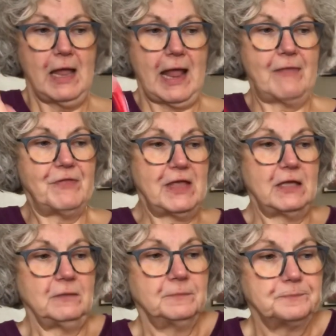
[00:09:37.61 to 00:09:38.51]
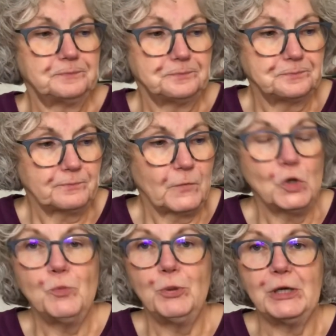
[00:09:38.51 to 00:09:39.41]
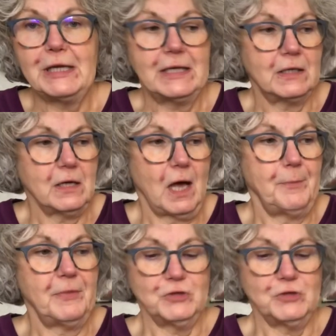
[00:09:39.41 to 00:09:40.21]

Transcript: And then you put in a cup of